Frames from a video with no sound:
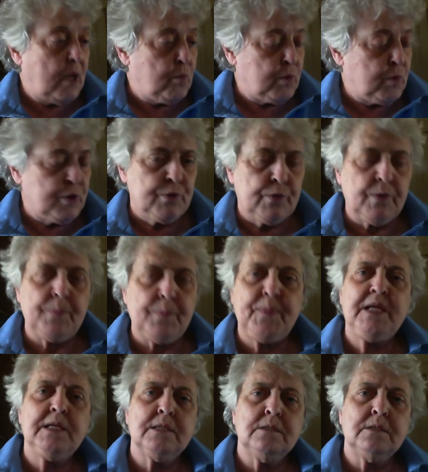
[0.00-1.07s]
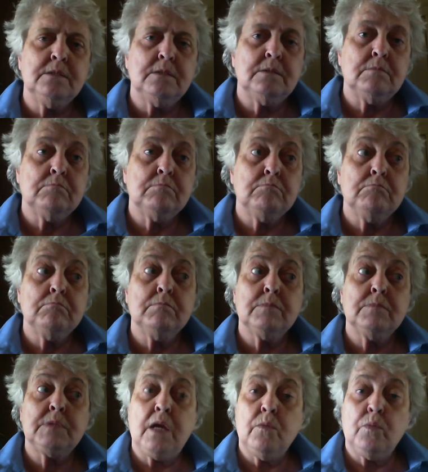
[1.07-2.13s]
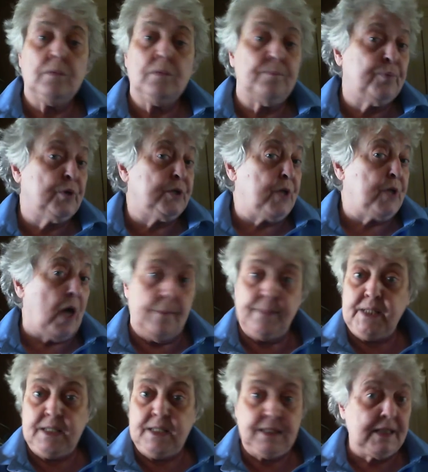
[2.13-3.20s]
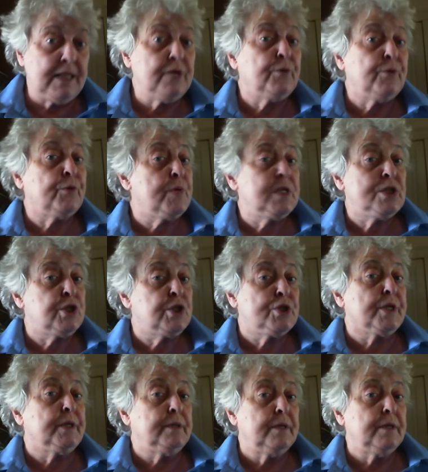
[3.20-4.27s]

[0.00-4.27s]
were Europeans. They were predominantly Christian,